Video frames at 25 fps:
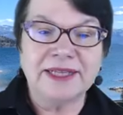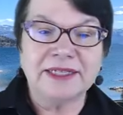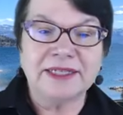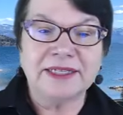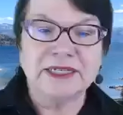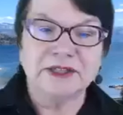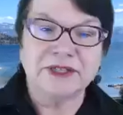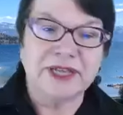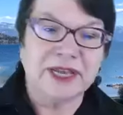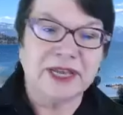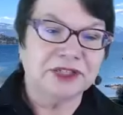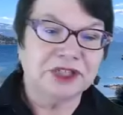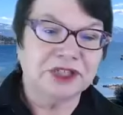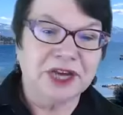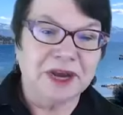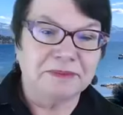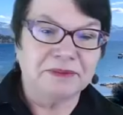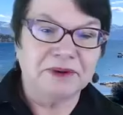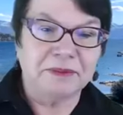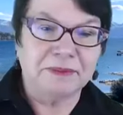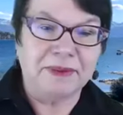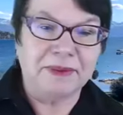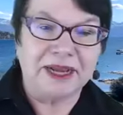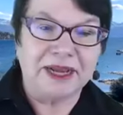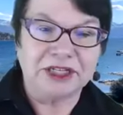As you said,
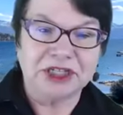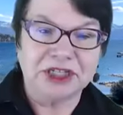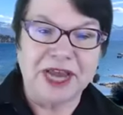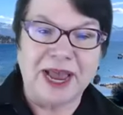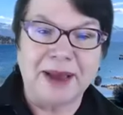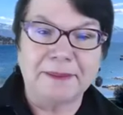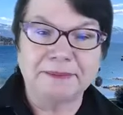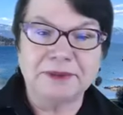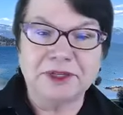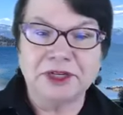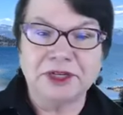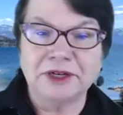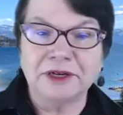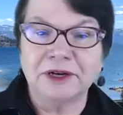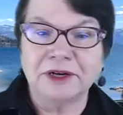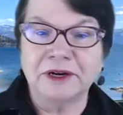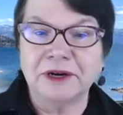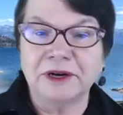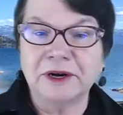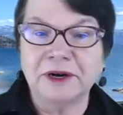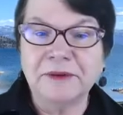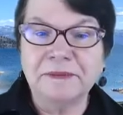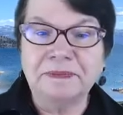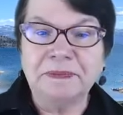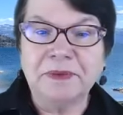chapter by
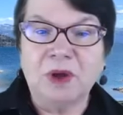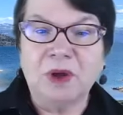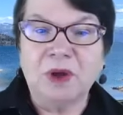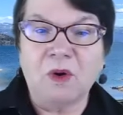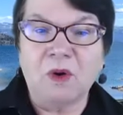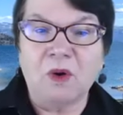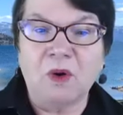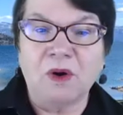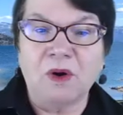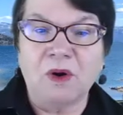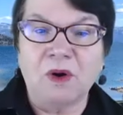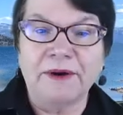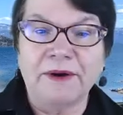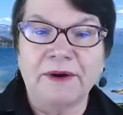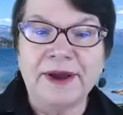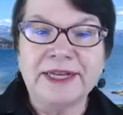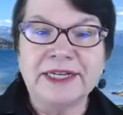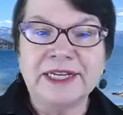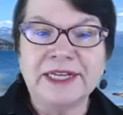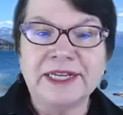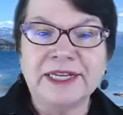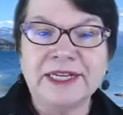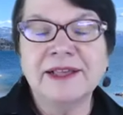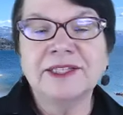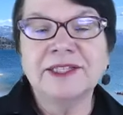chapter, or
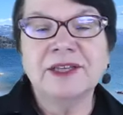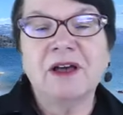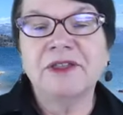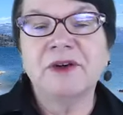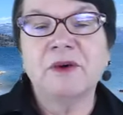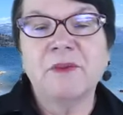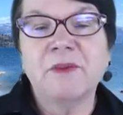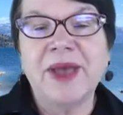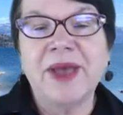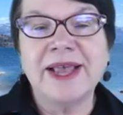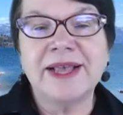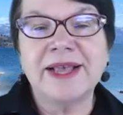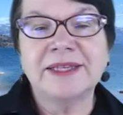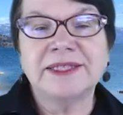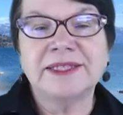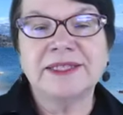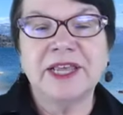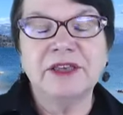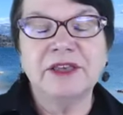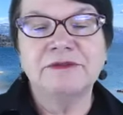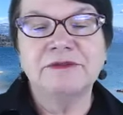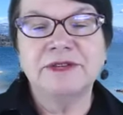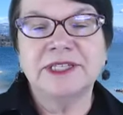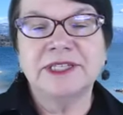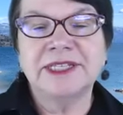tell us all the ways that
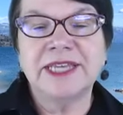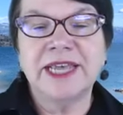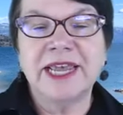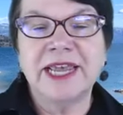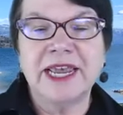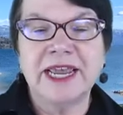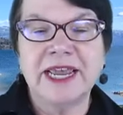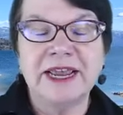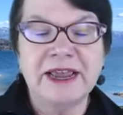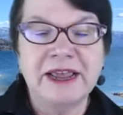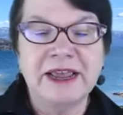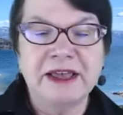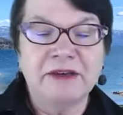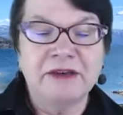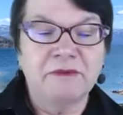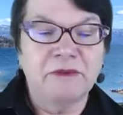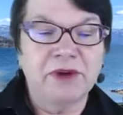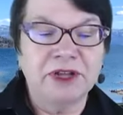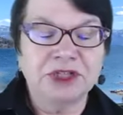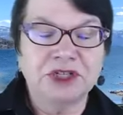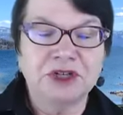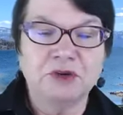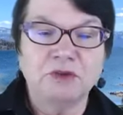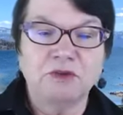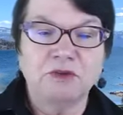you see
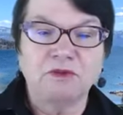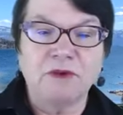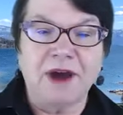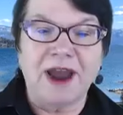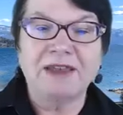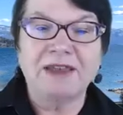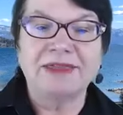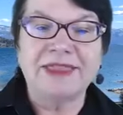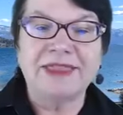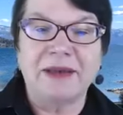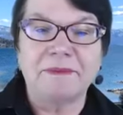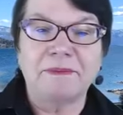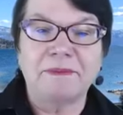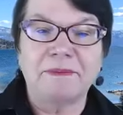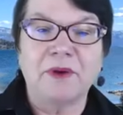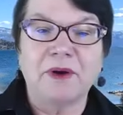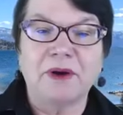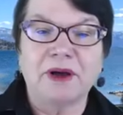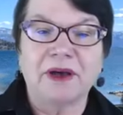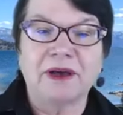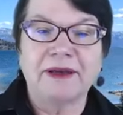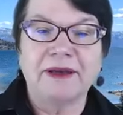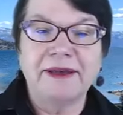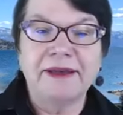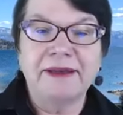once you write that
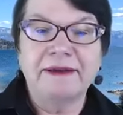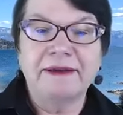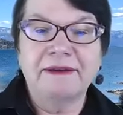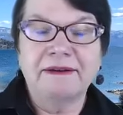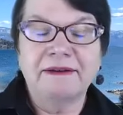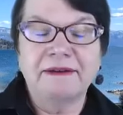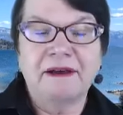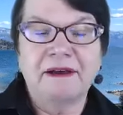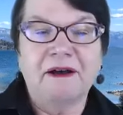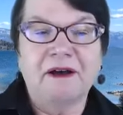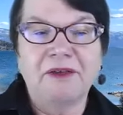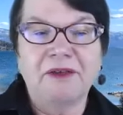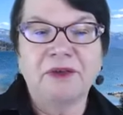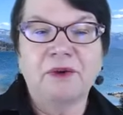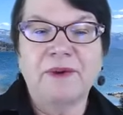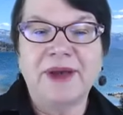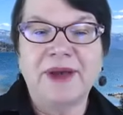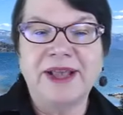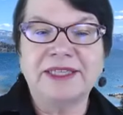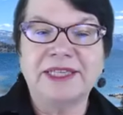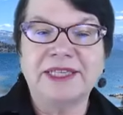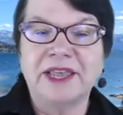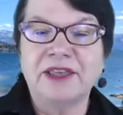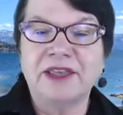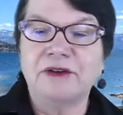book, all the
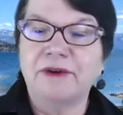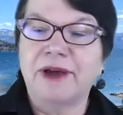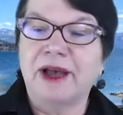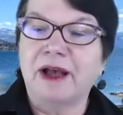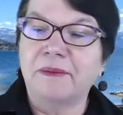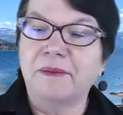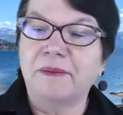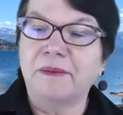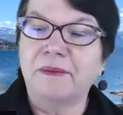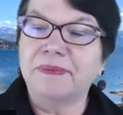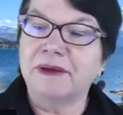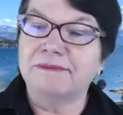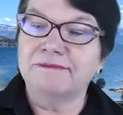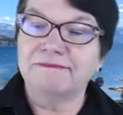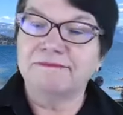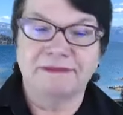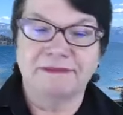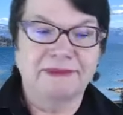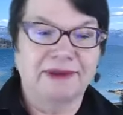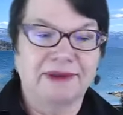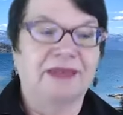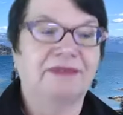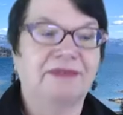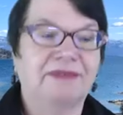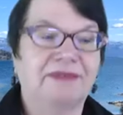ways that you help them
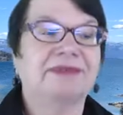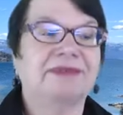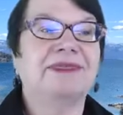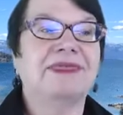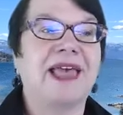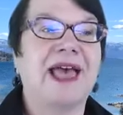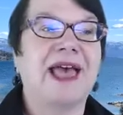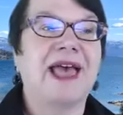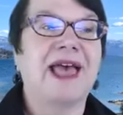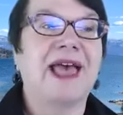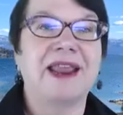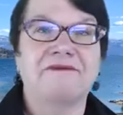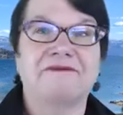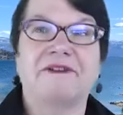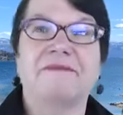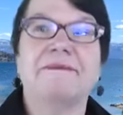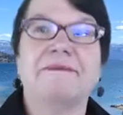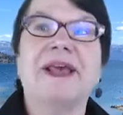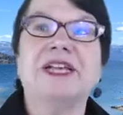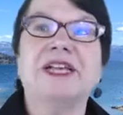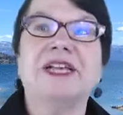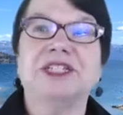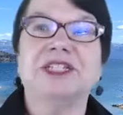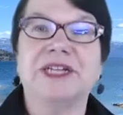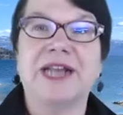get that
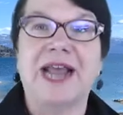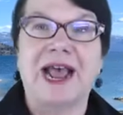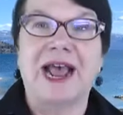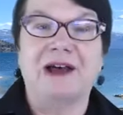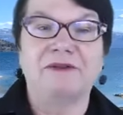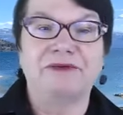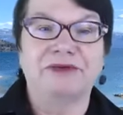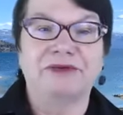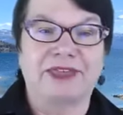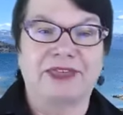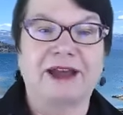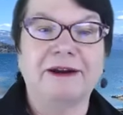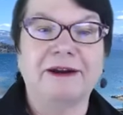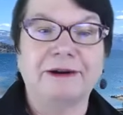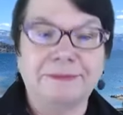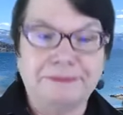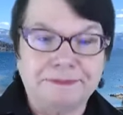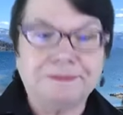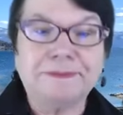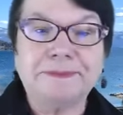information out there.